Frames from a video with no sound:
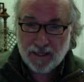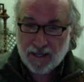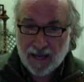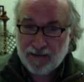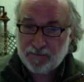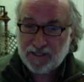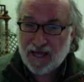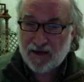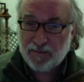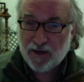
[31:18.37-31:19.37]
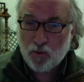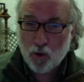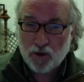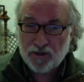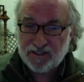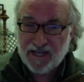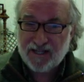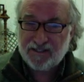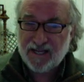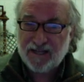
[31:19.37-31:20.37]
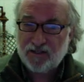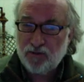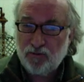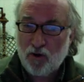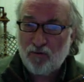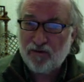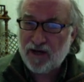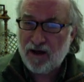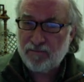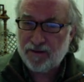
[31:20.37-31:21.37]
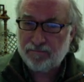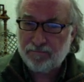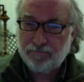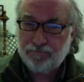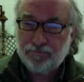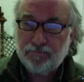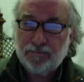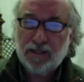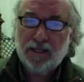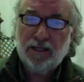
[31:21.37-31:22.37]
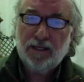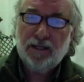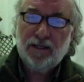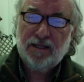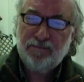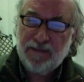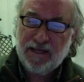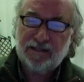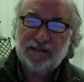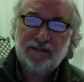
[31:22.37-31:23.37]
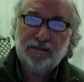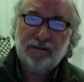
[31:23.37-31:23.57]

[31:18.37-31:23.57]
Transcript: And it was allowed to make war on the saints and to overcome them. The beast.